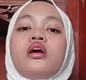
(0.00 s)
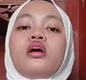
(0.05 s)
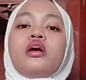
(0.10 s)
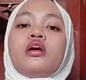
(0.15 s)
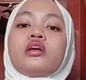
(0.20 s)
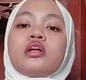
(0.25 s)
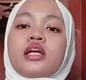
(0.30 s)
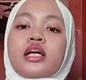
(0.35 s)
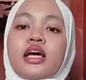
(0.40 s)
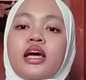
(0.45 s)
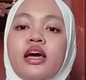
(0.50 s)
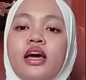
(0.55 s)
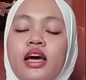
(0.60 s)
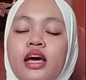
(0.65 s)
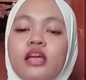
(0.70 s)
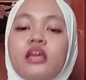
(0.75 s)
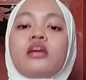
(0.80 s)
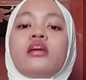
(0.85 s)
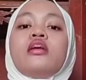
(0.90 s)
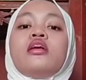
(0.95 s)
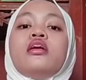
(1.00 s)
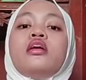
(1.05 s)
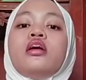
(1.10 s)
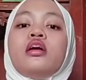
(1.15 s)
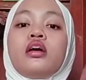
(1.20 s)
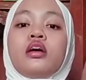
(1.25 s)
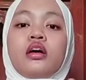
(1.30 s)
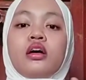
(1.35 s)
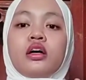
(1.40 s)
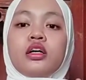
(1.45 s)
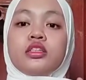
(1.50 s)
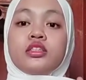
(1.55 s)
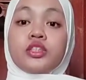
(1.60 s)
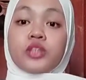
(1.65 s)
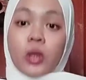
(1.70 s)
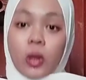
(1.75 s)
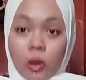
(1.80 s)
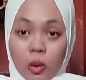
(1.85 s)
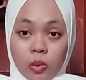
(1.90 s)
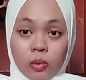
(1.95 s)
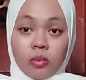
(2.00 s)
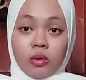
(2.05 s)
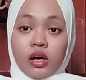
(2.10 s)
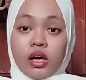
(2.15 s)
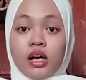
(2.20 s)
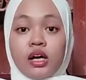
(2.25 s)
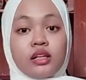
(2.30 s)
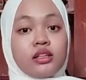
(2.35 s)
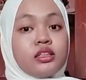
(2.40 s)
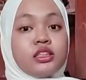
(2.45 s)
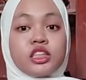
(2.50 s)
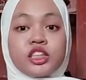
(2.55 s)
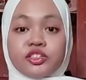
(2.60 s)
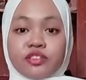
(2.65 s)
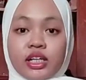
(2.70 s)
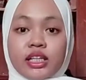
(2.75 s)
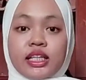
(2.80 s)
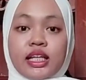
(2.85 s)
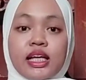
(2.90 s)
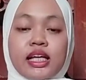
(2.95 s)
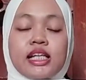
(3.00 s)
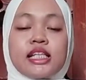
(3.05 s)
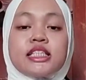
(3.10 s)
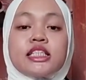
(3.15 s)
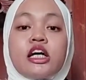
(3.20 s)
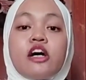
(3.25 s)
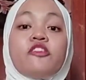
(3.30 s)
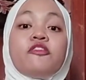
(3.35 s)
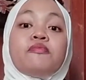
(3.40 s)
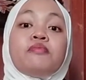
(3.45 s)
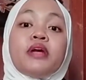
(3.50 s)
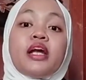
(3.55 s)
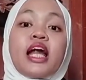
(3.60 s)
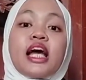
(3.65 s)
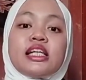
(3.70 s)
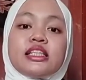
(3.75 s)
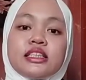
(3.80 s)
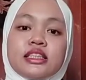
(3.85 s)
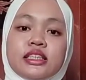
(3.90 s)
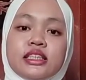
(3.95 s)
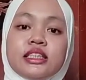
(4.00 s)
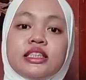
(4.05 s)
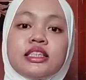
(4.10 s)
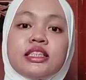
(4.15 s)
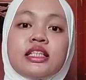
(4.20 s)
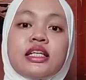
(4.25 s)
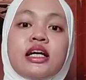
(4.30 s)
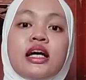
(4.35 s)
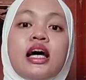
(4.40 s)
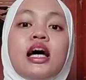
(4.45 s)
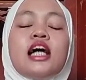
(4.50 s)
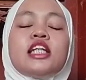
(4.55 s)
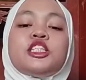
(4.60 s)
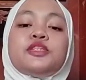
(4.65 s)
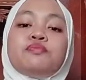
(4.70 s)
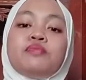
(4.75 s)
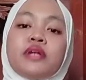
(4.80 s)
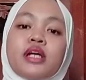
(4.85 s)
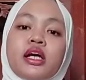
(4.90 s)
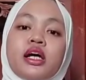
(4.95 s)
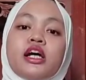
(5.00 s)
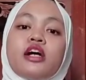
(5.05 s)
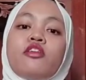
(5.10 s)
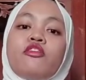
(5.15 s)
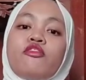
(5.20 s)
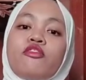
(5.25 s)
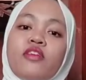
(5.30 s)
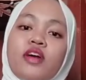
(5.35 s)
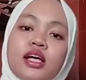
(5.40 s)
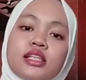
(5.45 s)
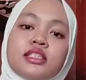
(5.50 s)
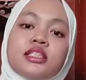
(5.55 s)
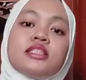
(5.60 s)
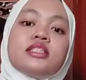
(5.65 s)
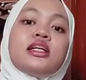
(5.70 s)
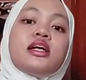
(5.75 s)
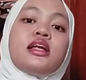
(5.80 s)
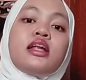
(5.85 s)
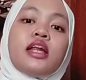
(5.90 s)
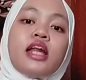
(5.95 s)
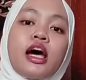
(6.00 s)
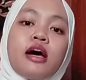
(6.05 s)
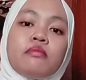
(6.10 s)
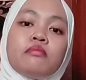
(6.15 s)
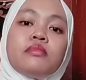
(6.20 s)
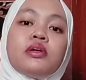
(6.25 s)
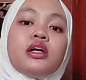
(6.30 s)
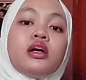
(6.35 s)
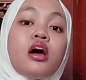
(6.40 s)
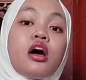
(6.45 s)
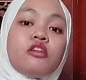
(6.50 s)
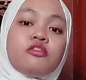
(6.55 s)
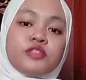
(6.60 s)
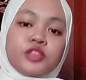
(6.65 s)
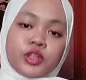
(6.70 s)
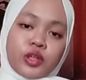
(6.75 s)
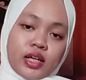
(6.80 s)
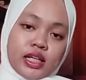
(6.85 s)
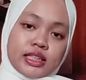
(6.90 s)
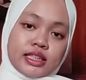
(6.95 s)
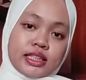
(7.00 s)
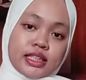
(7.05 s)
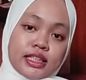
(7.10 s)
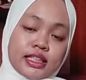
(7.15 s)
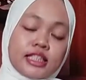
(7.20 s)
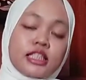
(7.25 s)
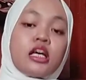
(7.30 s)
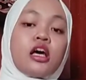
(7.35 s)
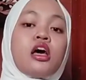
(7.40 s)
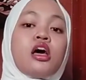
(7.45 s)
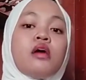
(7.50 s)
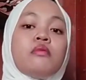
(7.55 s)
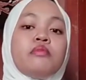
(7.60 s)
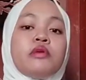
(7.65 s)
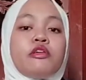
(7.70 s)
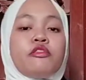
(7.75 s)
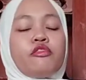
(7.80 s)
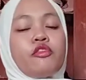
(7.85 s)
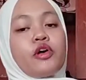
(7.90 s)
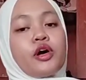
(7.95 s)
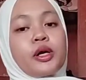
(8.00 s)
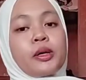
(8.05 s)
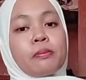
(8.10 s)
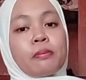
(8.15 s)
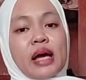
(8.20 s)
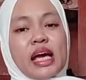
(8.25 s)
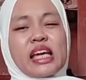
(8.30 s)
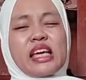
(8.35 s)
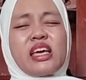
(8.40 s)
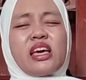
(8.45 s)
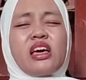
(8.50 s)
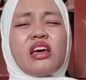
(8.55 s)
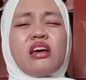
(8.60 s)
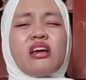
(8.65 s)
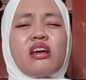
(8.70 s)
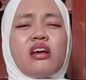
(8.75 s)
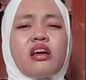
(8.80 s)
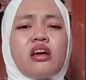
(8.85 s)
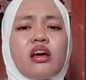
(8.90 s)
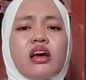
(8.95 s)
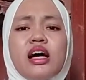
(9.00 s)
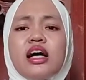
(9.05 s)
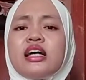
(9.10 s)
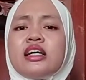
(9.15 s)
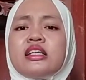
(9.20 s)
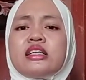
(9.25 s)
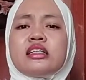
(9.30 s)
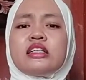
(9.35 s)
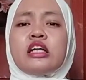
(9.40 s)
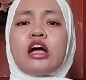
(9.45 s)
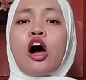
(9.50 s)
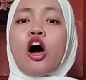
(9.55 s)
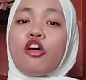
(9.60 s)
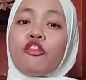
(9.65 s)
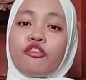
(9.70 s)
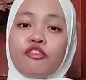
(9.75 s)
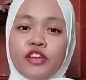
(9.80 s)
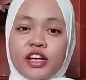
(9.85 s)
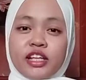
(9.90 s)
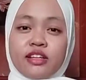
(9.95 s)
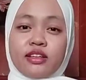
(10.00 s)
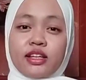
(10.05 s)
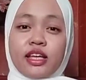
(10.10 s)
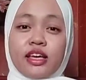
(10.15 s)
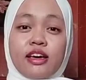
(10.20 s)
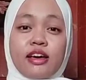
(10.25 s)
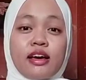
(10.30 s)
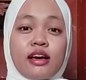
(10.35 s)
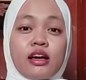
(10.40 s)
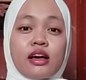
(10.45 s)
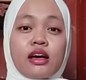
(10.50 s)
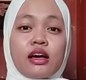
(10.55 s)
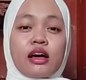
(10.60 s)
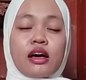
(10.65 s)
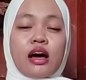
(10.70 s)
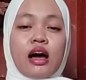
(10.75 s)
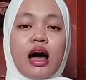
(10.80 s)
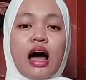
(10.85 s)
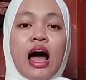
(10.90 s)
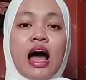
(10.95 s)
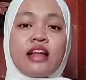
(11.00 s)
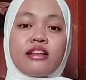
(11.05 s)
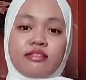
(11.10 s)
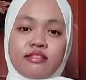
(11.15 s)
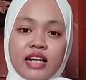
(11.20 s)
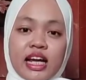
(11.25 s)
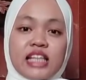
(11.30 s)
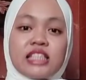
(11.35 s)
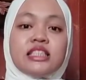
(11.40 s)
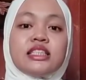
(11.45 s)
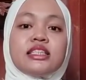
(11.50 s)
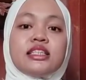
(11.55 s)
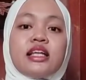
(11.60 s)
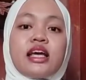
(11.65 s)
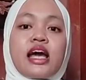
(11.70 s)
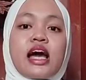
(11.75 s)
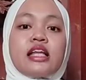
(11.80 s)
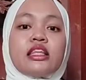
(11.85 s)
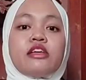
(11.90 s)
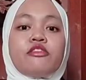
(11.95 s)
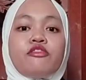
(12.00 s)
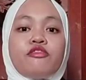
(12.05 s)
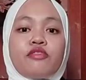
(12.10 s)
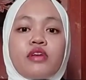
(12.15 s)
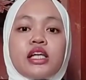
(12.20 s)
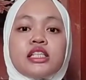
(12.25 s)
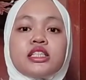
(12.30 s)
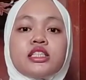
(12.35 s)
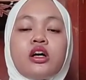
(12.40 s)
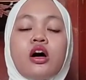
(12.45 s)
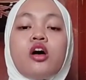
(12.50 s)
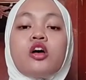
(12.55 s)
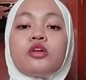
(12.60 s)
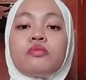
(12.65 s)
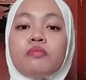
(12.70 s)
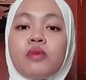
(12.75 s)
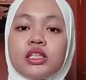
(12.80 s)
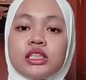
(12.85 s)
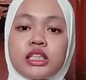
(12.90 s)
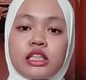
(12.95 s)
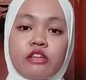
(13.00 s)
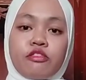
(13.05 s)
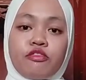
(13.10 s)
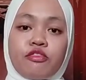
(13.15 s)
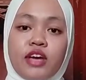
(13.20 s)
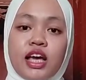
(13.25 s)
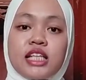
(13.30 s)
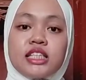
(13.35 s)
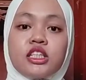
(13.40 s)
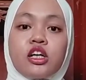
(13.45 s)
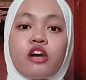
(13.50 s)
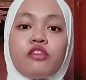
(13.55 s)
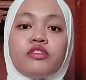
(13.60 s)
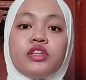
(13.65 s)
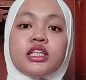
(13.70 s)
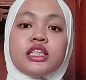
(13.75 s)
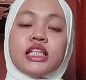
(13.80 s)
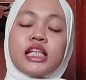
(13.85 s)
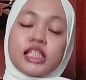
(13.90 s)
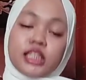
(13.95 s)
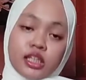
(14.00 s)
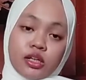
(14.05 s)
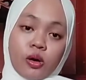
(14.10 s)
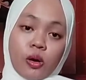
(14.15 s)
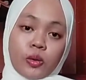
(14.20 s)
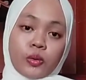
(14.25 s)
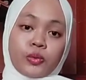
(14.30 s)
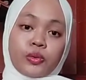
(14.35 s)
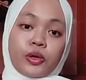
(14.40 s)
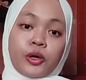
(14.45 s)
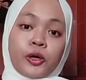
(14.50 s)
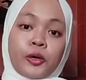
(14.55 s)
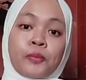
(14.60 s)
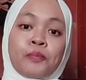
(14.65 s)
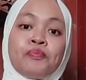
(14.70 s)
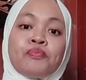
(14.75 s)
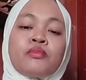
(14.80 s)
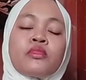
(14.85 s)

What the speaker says: Okay, so the strategies of politeness: a speaker faces a number of choices before making an offending utterance, negative face or positive face of the interlocutor.